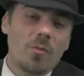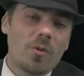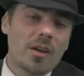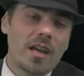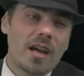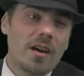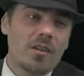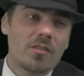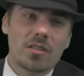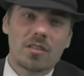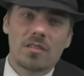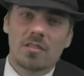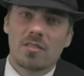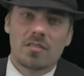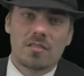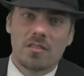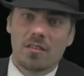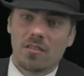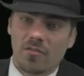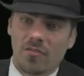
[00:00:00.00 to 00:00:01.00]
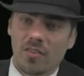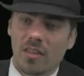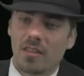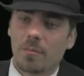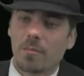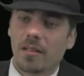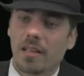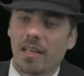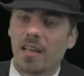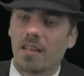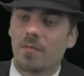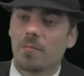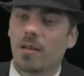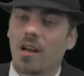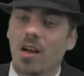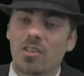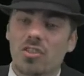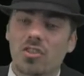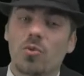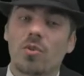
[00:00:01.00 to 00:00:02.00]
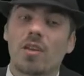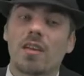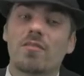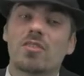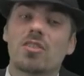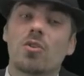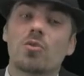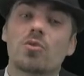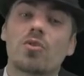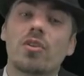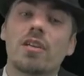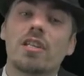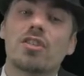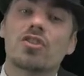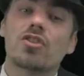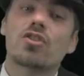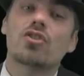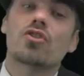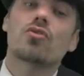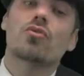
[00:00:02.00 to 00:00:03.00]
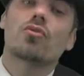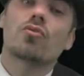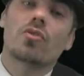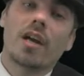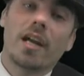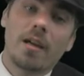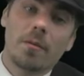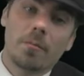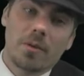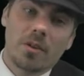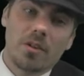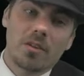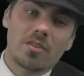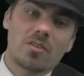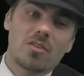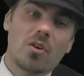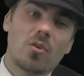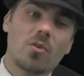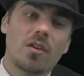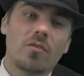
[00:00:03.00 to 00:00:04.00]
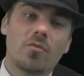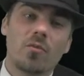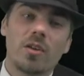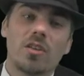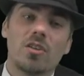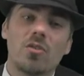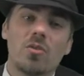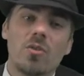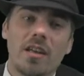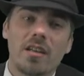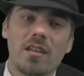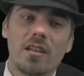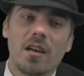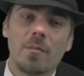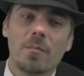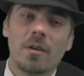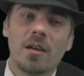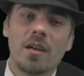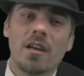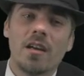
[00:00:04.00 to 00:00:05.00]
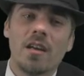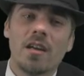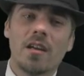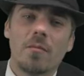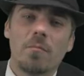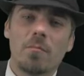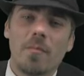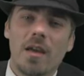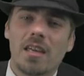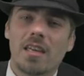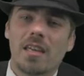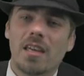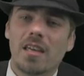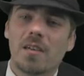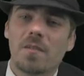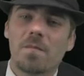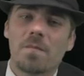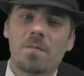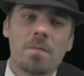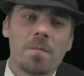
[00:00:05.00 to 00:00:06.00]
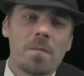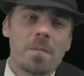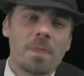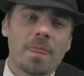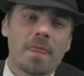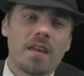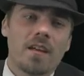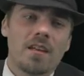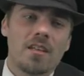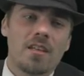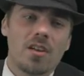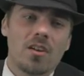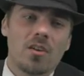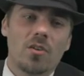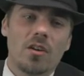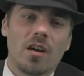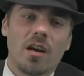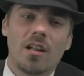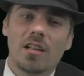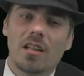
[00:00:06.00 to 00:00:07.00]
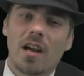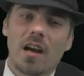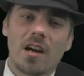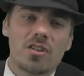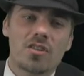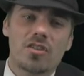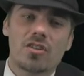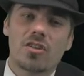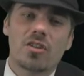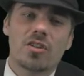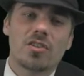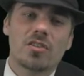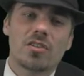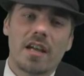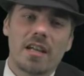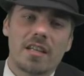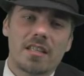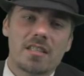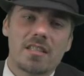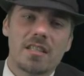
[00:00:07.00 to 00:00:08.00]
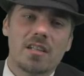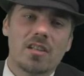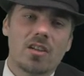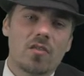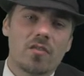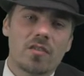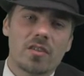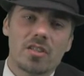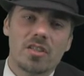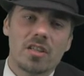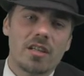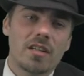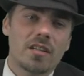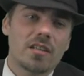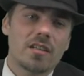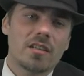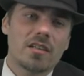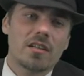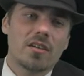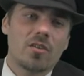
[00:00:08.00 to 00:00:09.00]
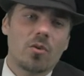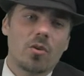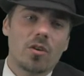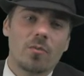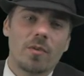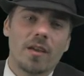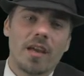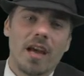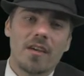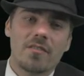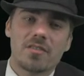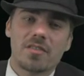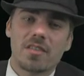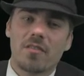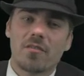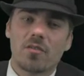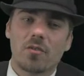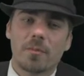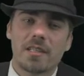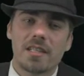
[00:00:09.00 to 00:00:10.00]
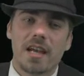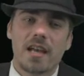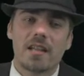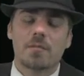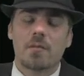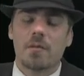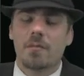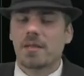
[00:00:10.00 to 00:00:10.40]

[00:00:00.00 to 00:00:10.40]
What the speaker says: 1/1 counters to fit the plan, but also gives those creatures trample. So if we do end up making, you know, a larger like Steel Overseer, or we have several Metallic